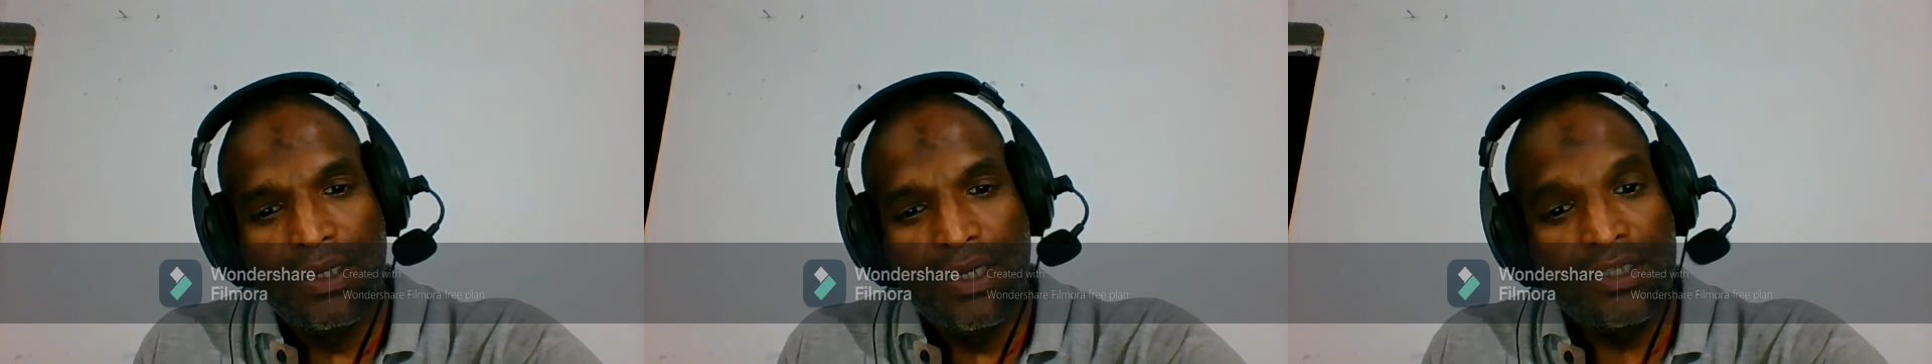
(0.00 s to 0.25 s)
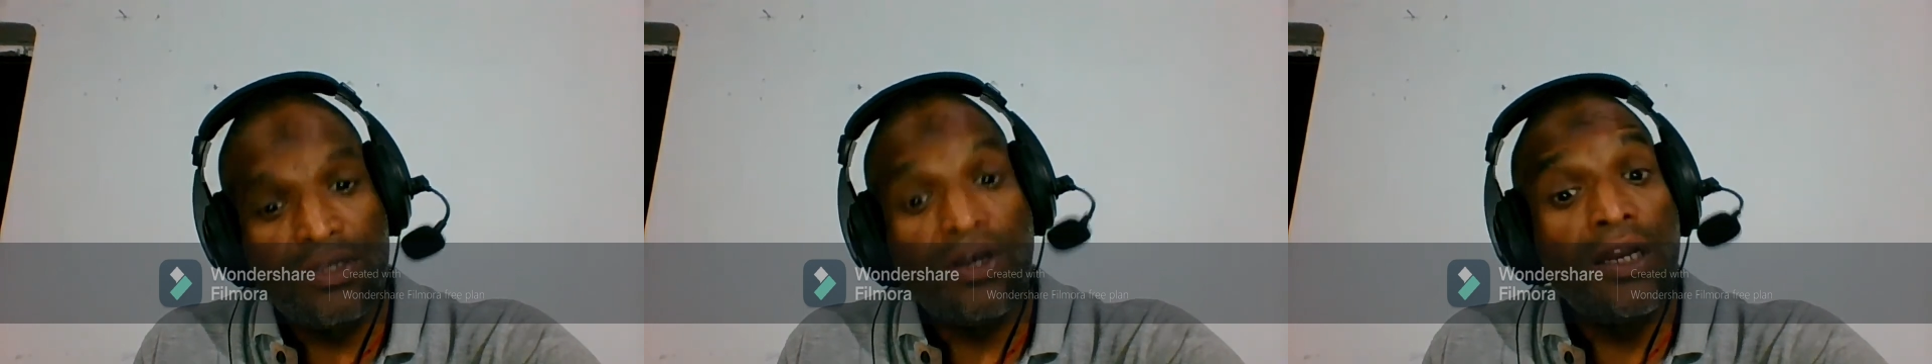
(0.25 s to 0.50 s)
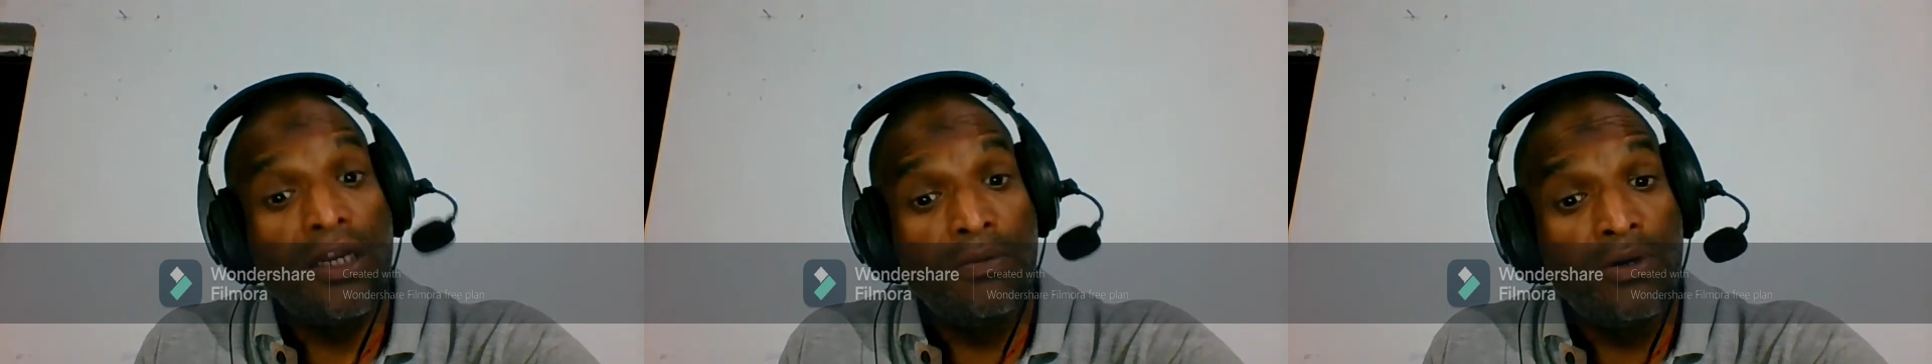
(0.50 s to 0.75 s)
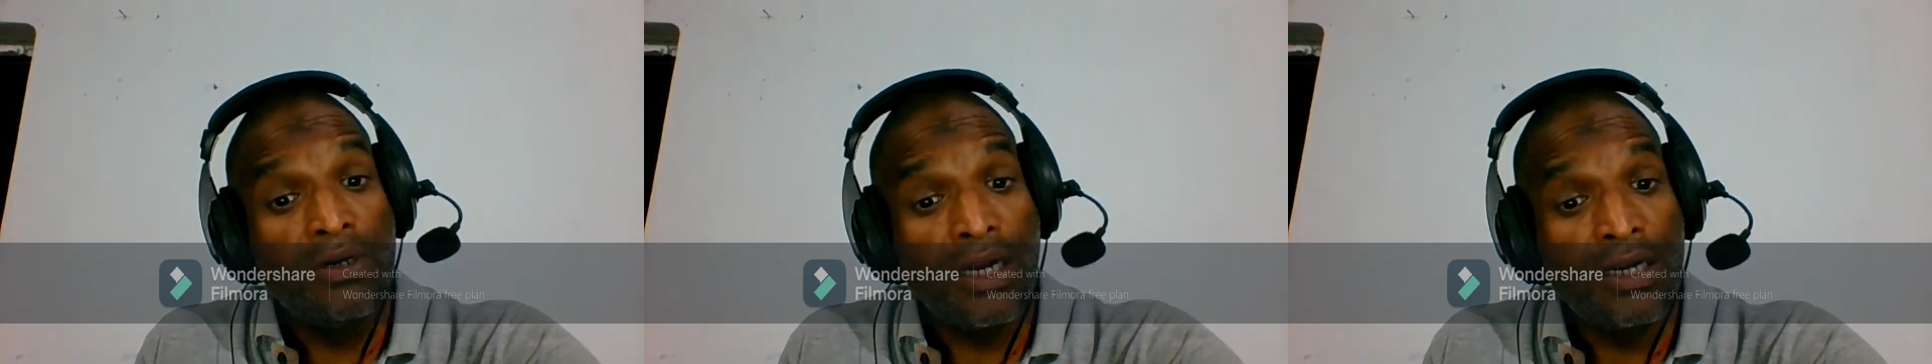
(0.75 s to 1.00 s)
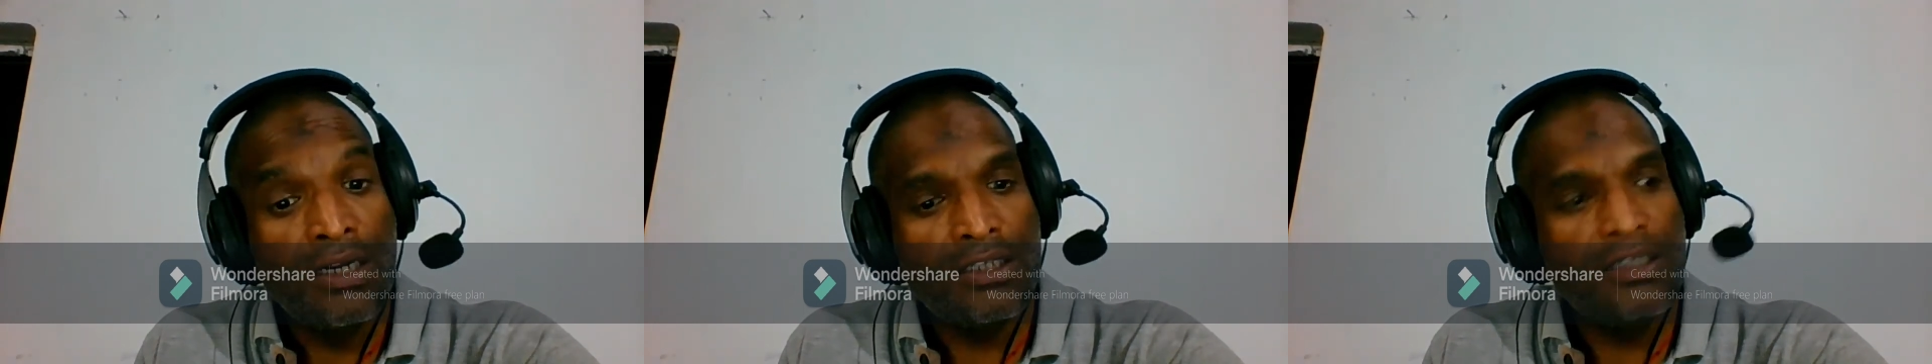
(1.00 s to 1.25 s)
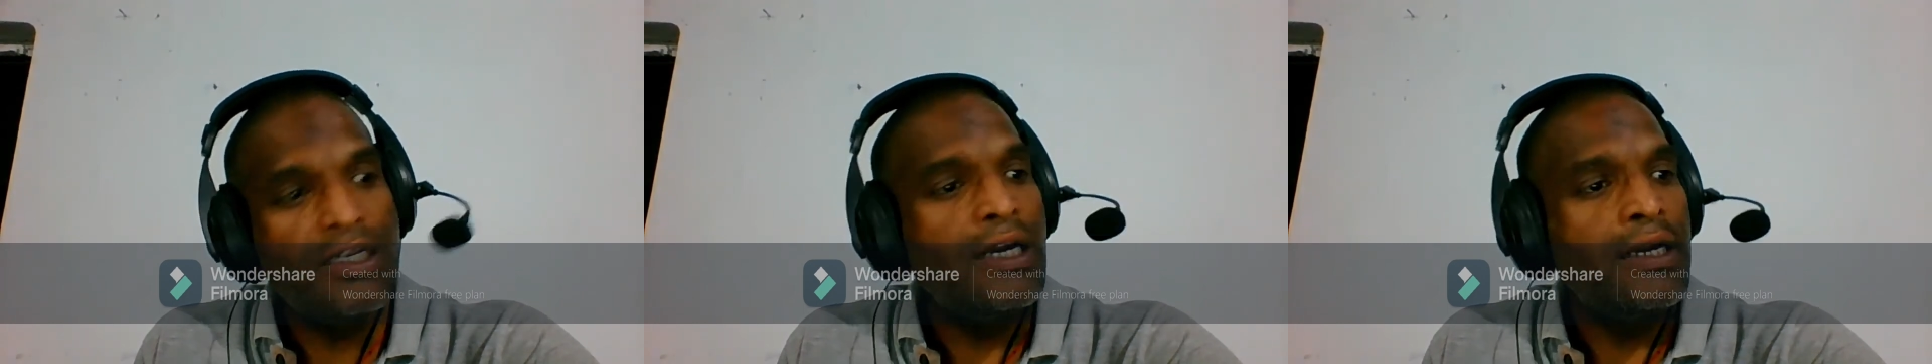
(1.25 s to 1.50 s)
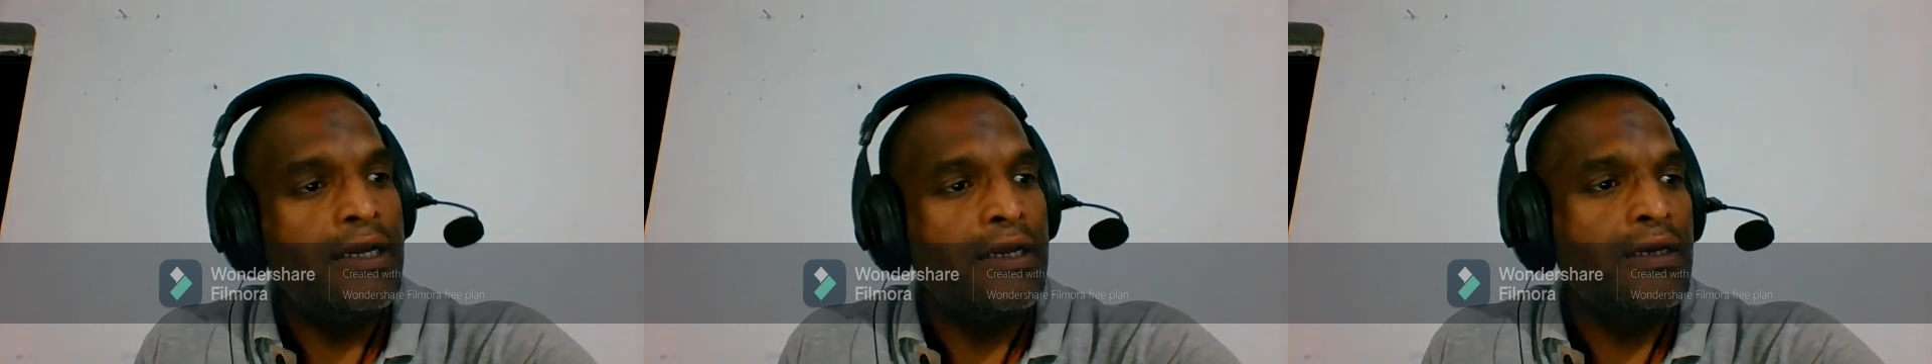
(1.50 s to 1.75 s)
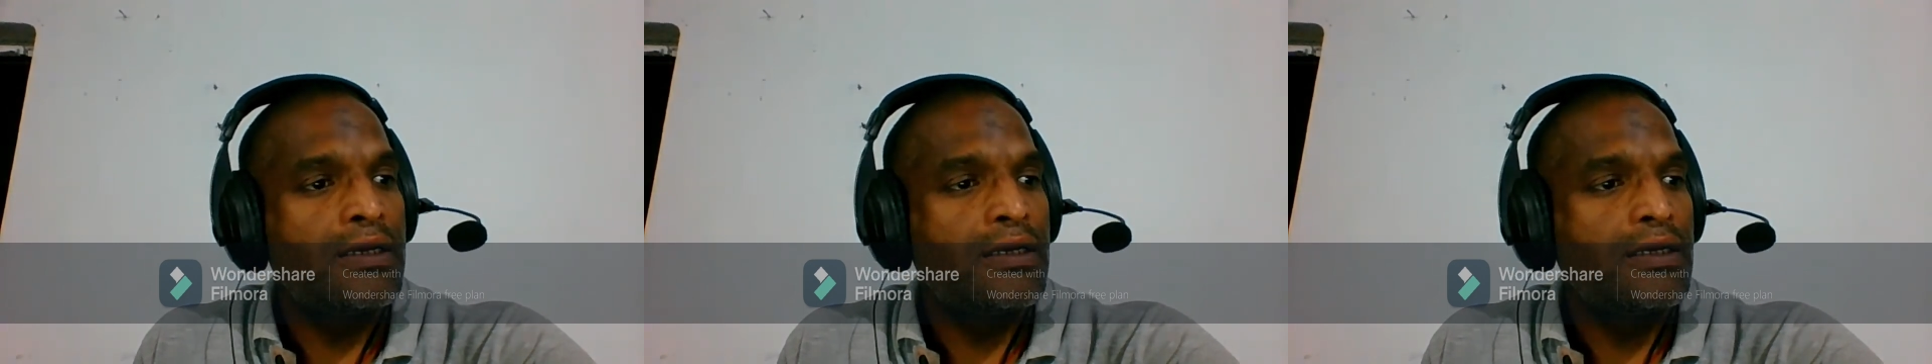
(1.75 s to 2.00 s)
It's all about
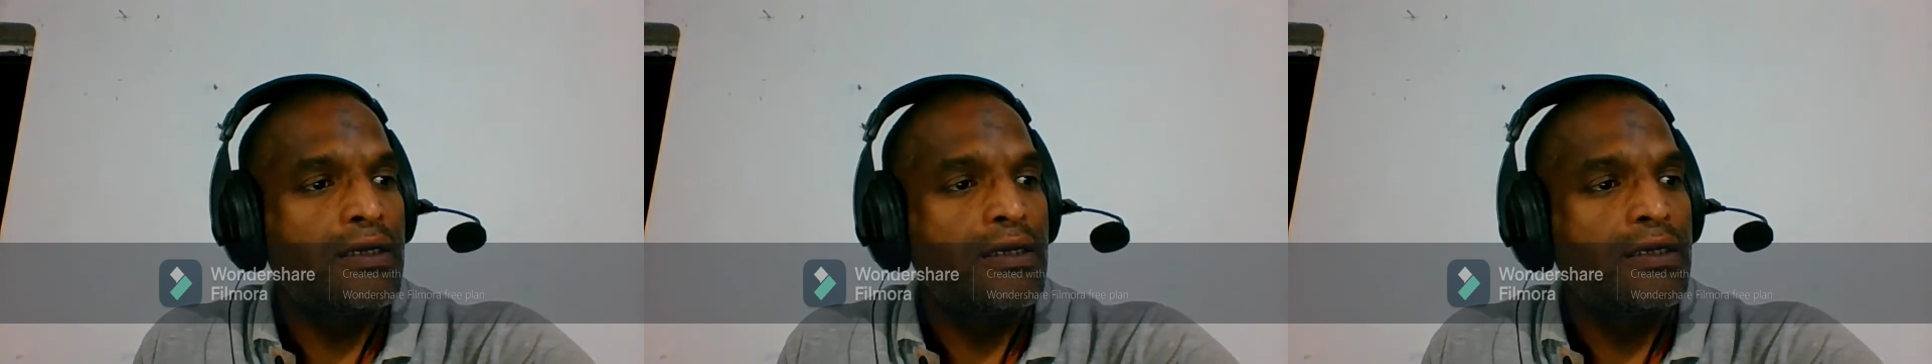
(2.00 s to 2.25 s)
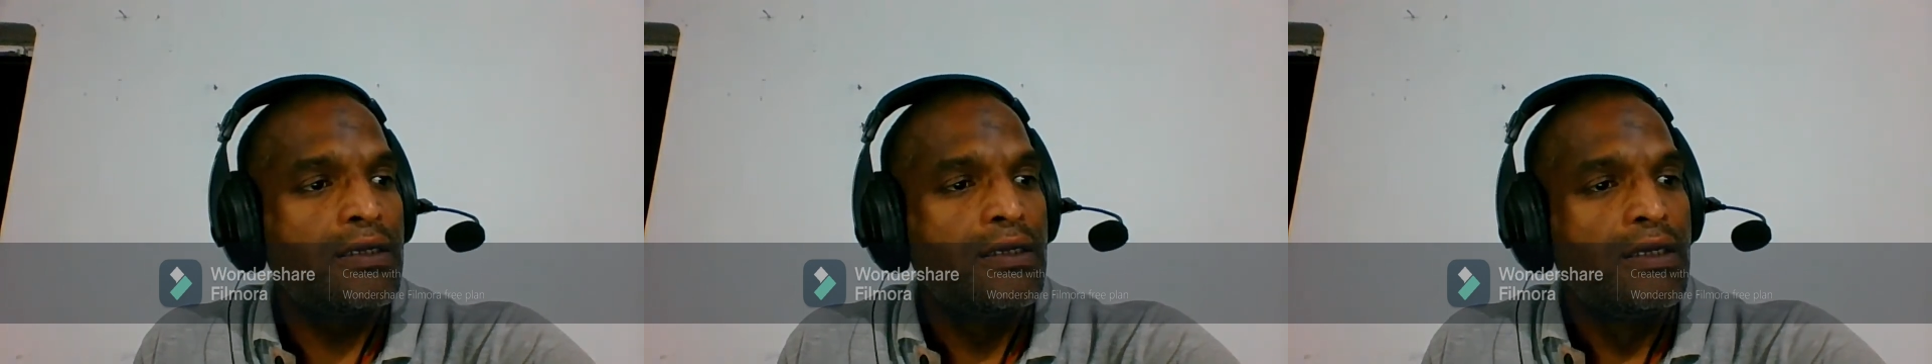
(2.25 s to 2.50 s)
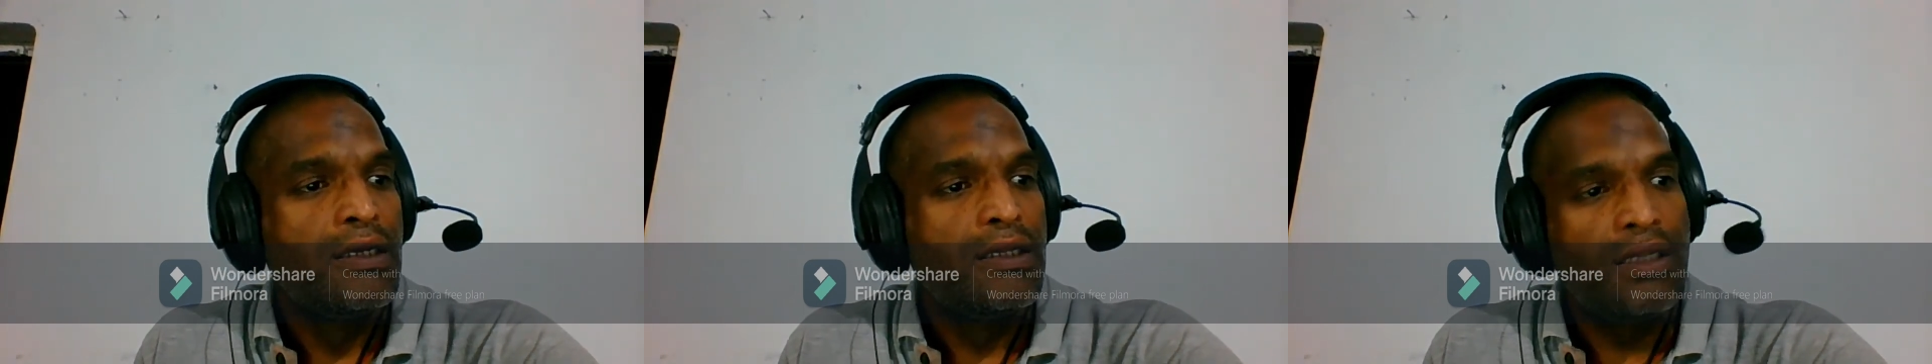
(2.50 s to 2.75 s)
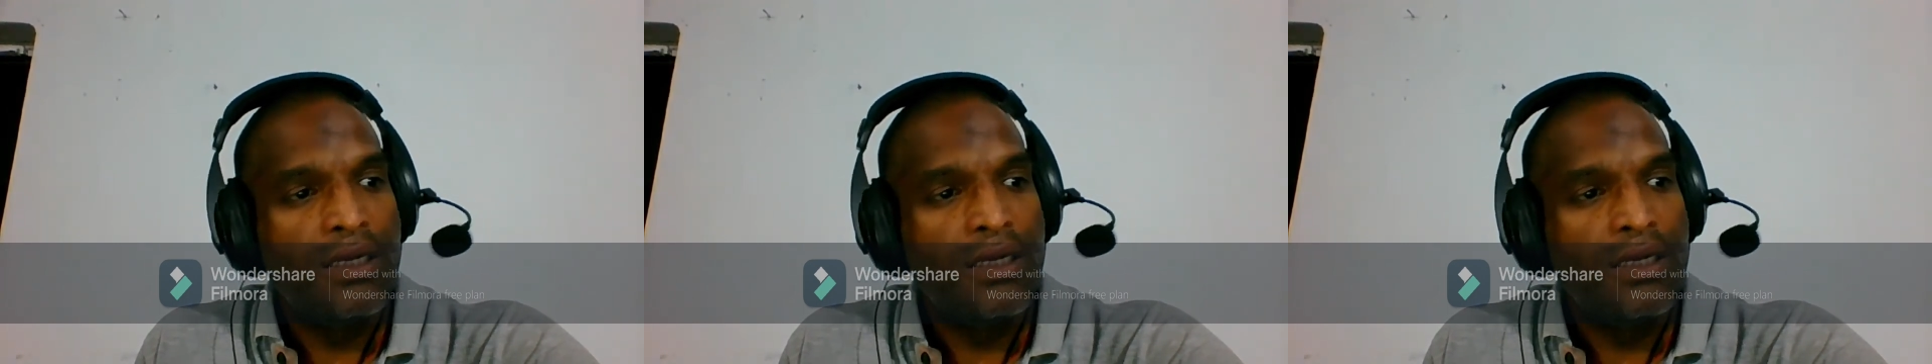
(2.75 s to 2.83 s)
understanding the